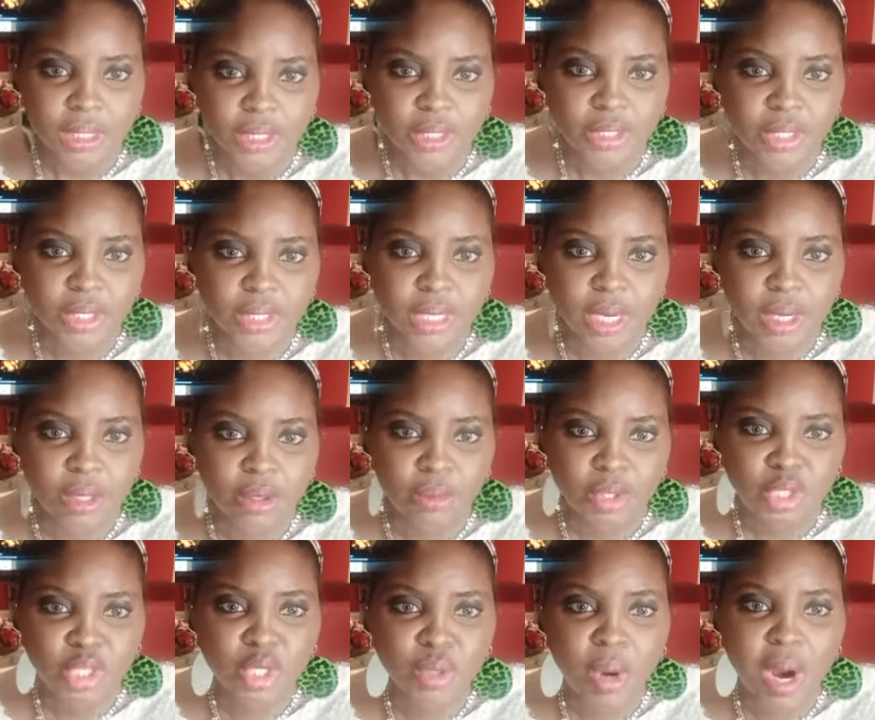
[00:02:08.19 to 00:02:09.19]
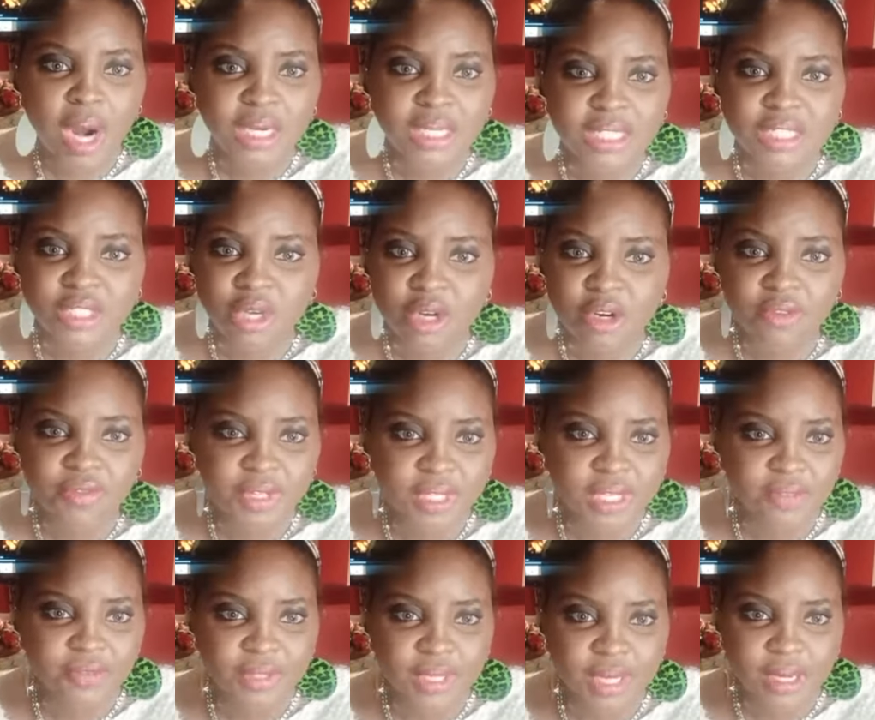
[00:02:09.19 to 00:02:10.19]
You know, you are deserving
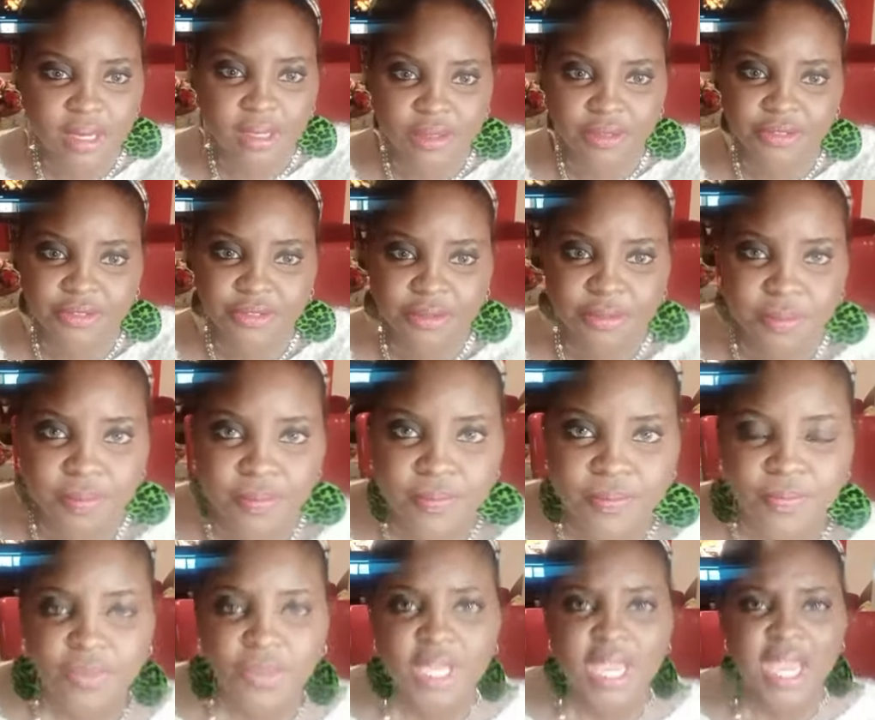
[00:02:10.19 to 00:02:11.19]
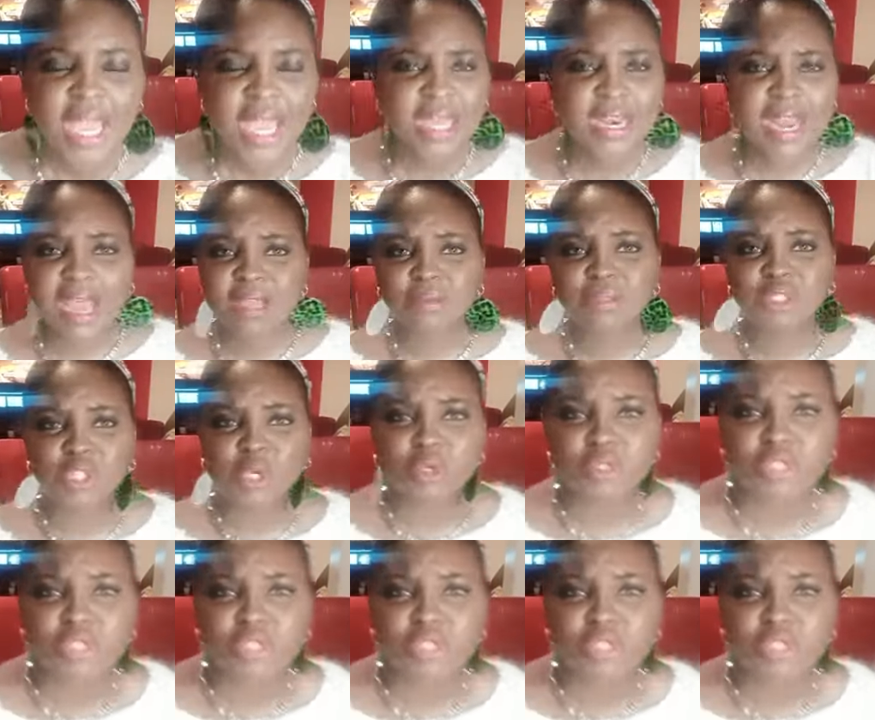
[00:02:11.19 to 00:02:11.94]
of love. And I am so